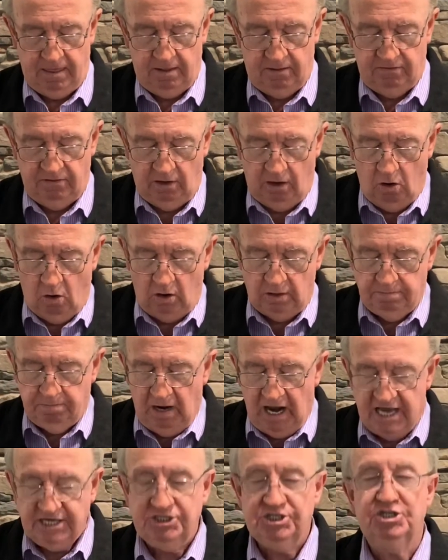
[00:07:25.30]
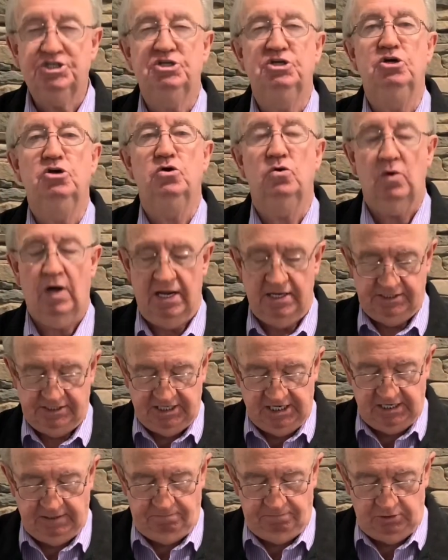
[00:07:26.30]
The Lord bless you and
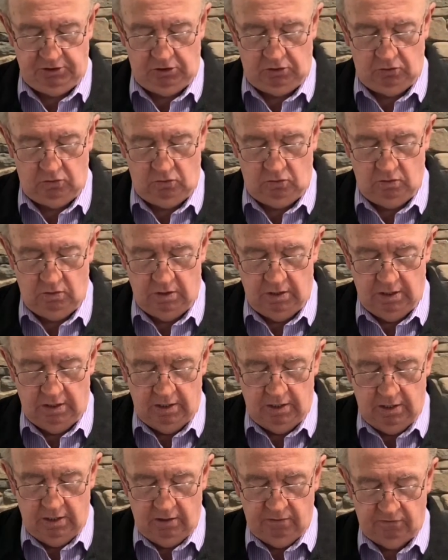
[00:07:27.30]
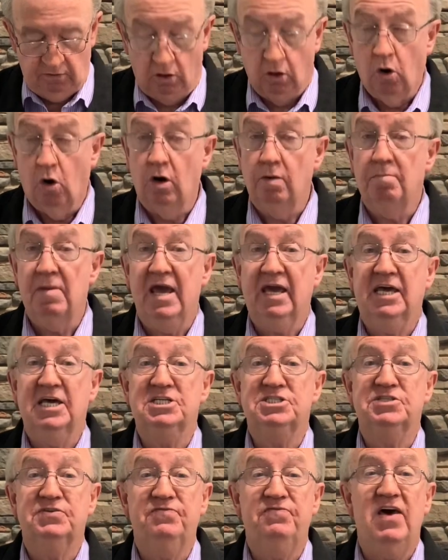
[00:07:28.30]
keep you. The Lord make
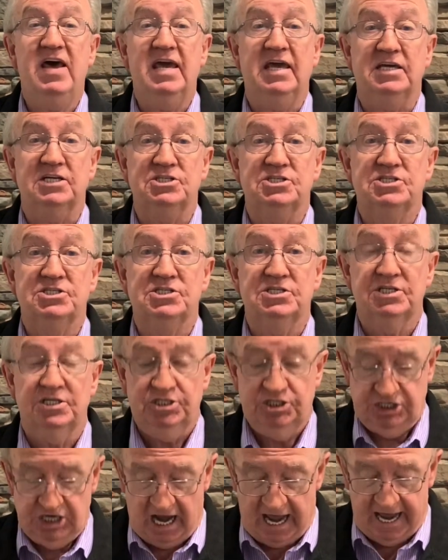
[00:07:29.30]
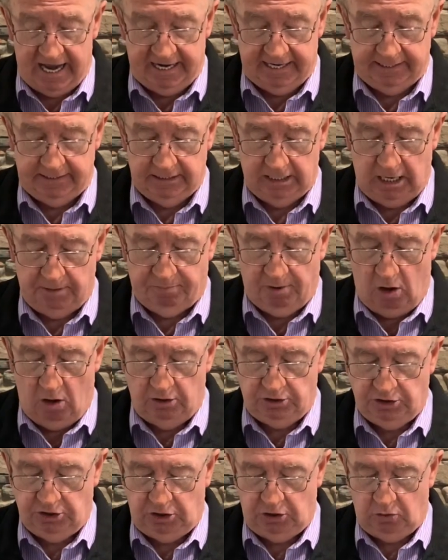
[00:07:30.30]
his face shine
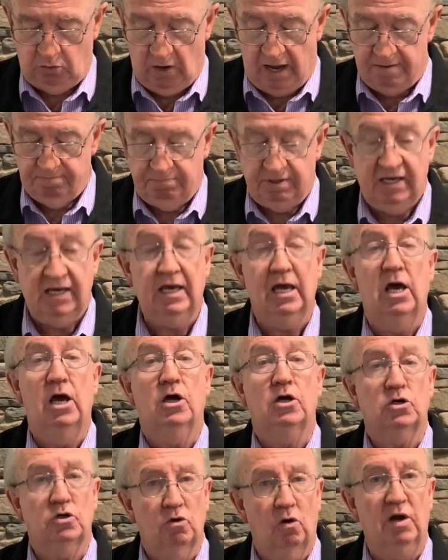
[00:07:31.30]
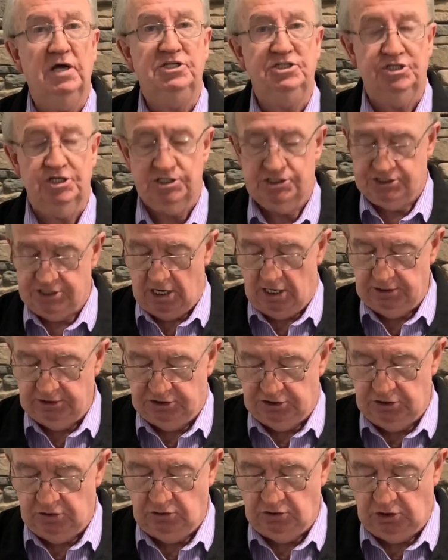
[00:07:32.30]
upon you and be gracious
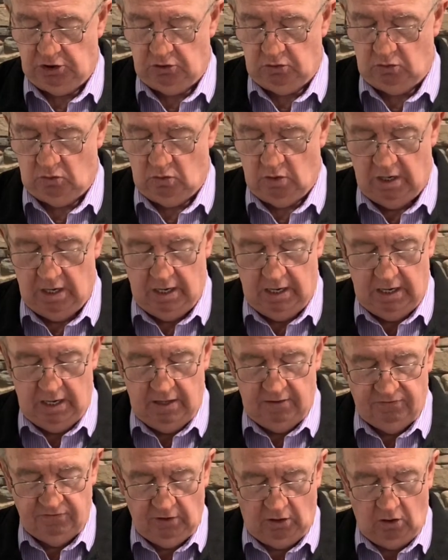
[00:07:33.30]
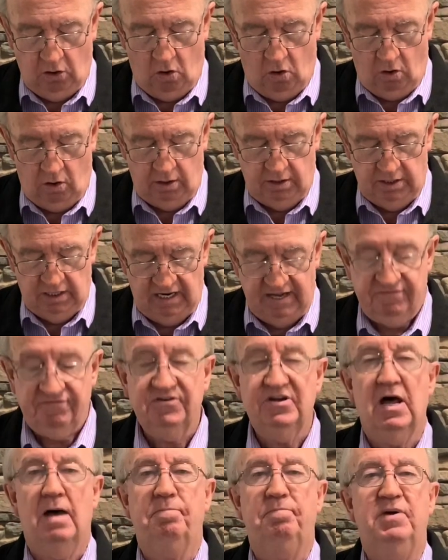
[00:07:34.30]
unto you. The Lord
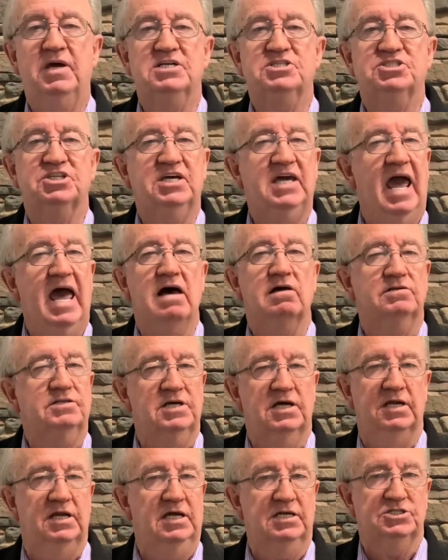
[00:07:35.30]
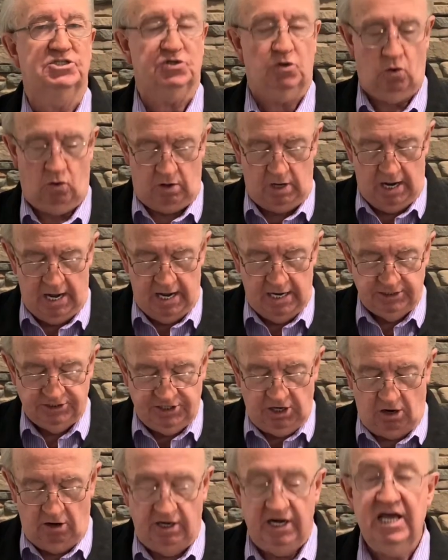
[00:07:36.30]
lift up his countenance or
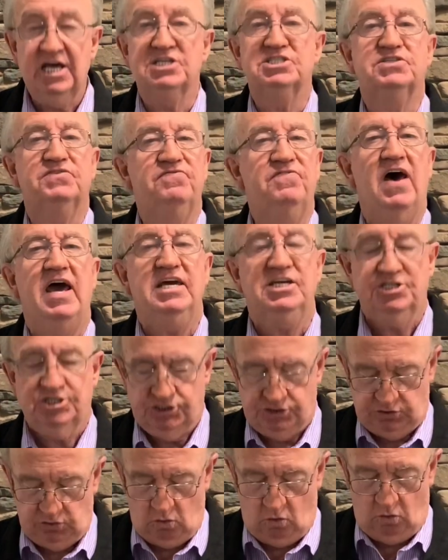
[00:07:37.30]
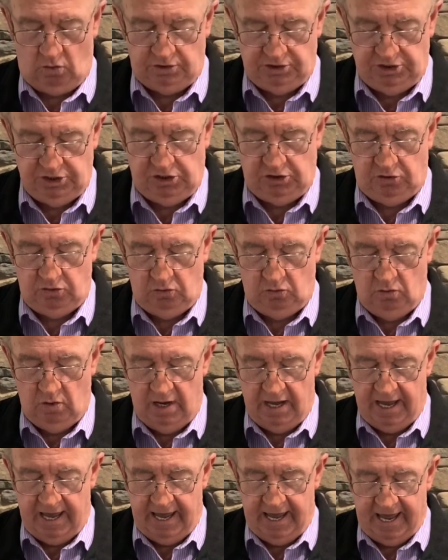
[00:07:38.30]
turn his face toward you
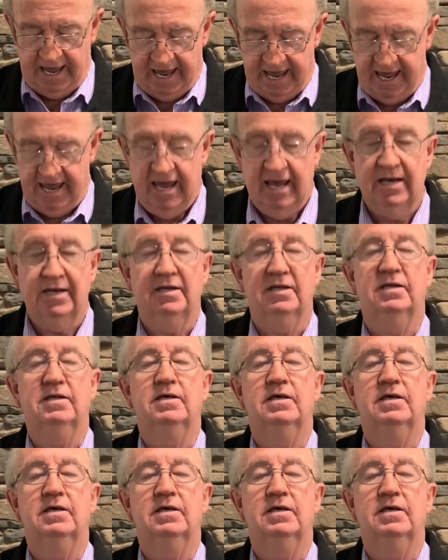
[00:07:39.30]
and